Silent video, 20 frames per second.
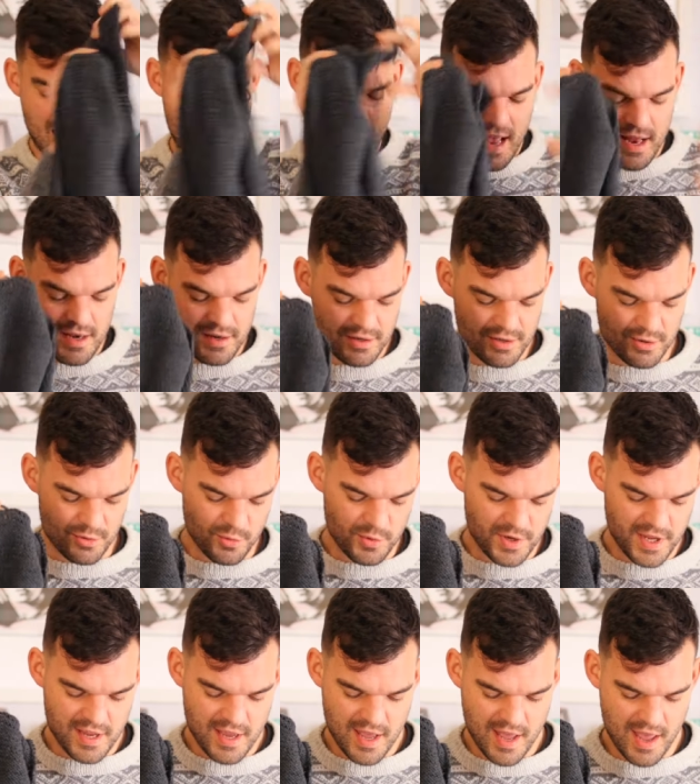And
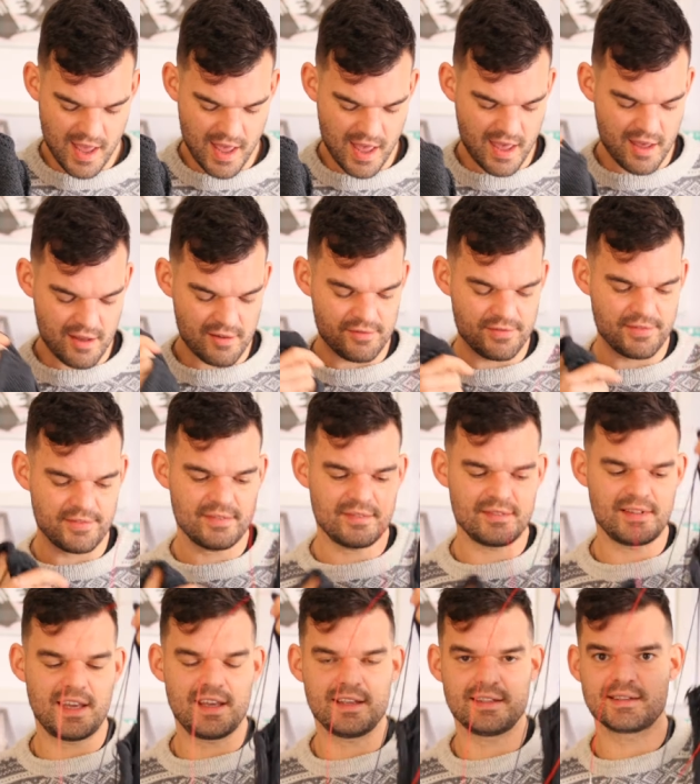we have
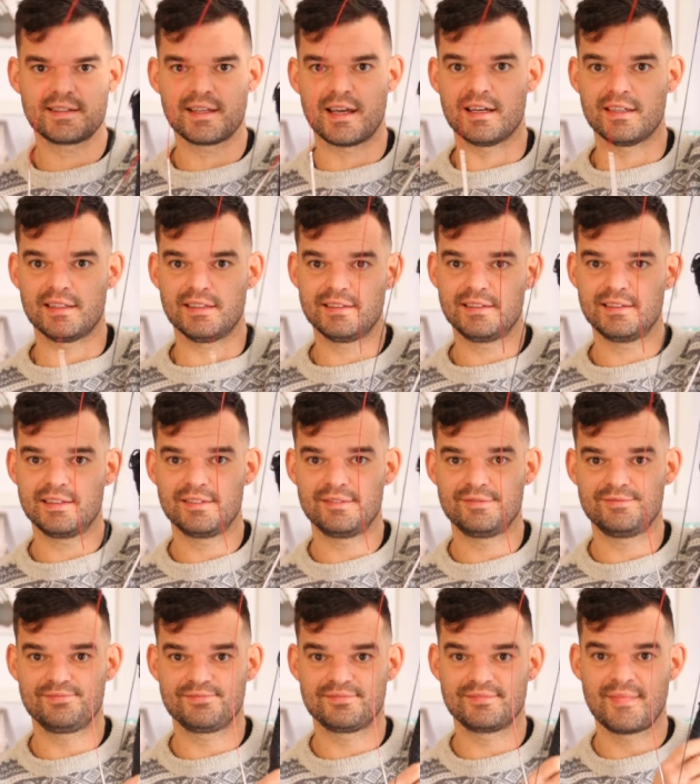a side
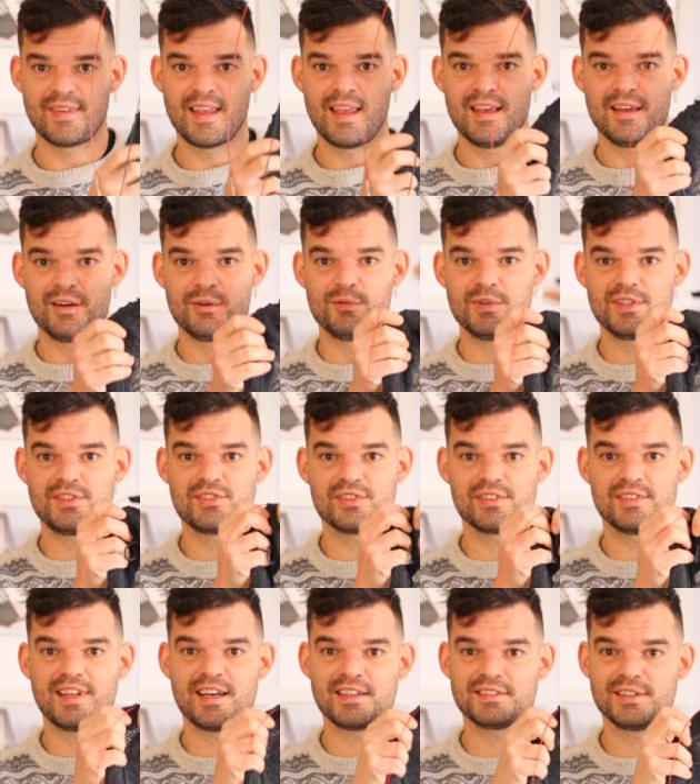which
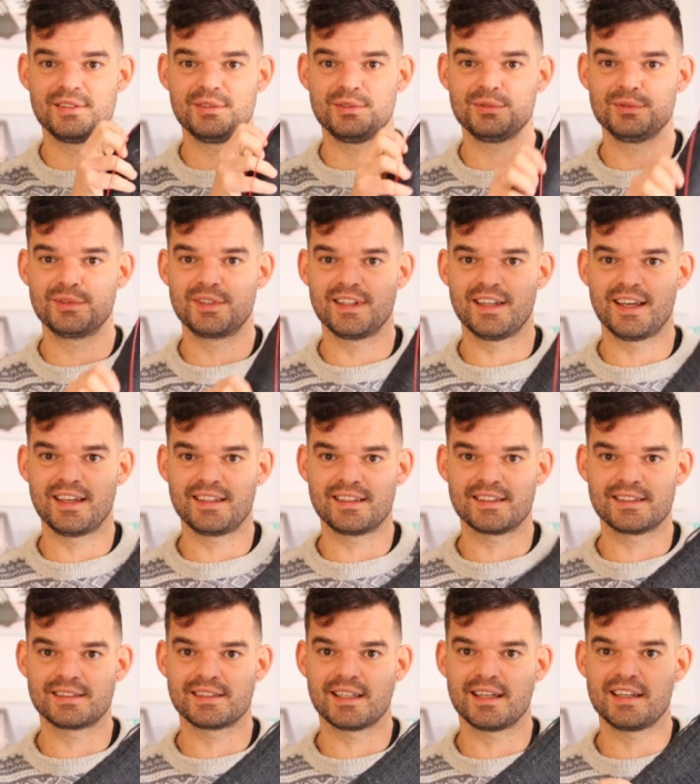doesn't look like a
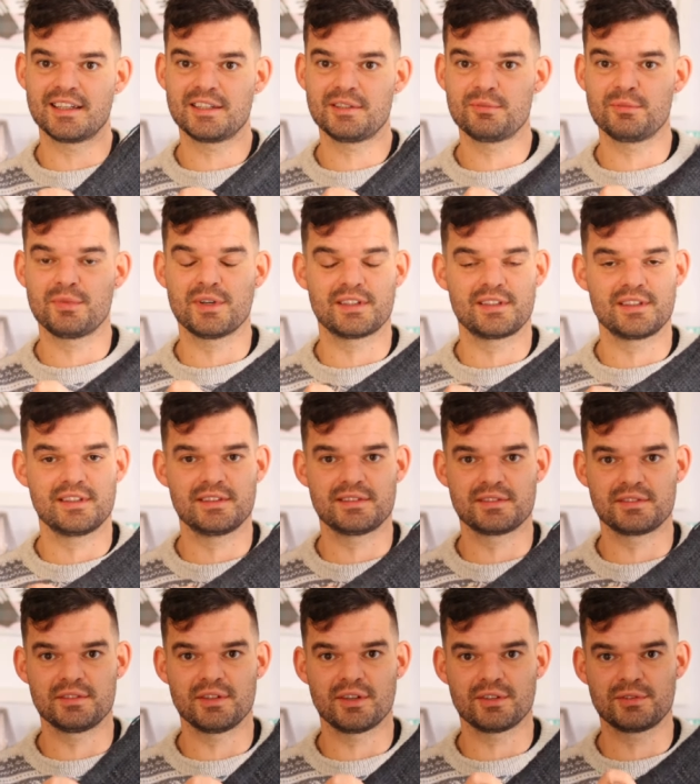side but it's
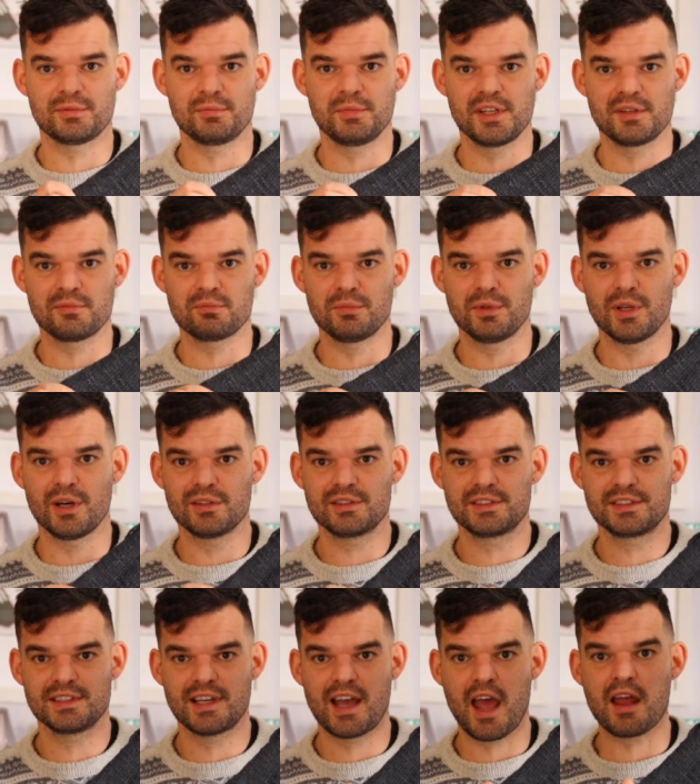not being
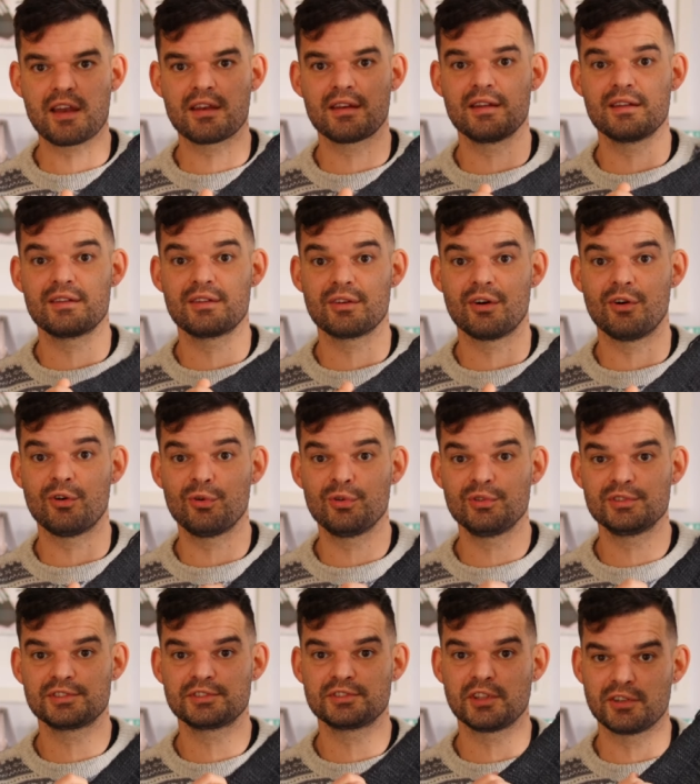blocked and it's all
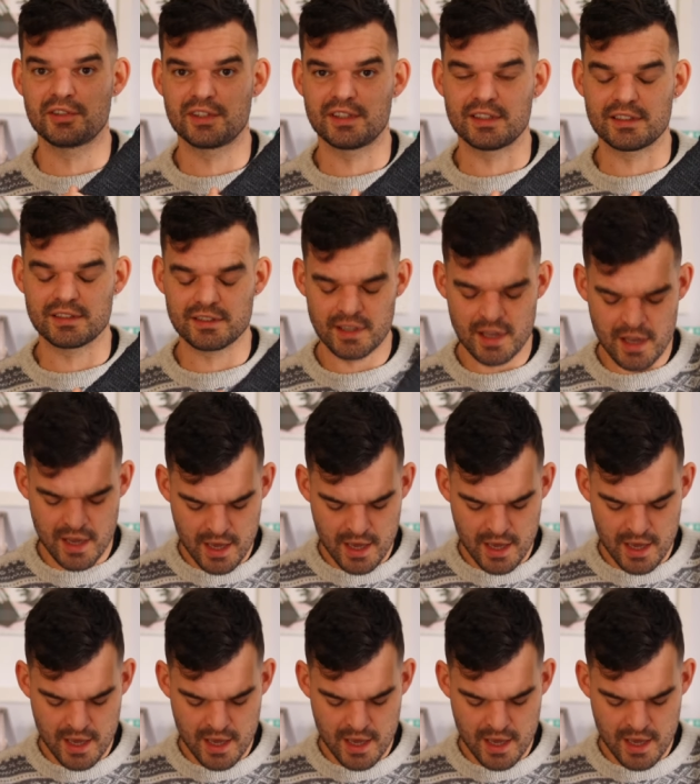stuck in it.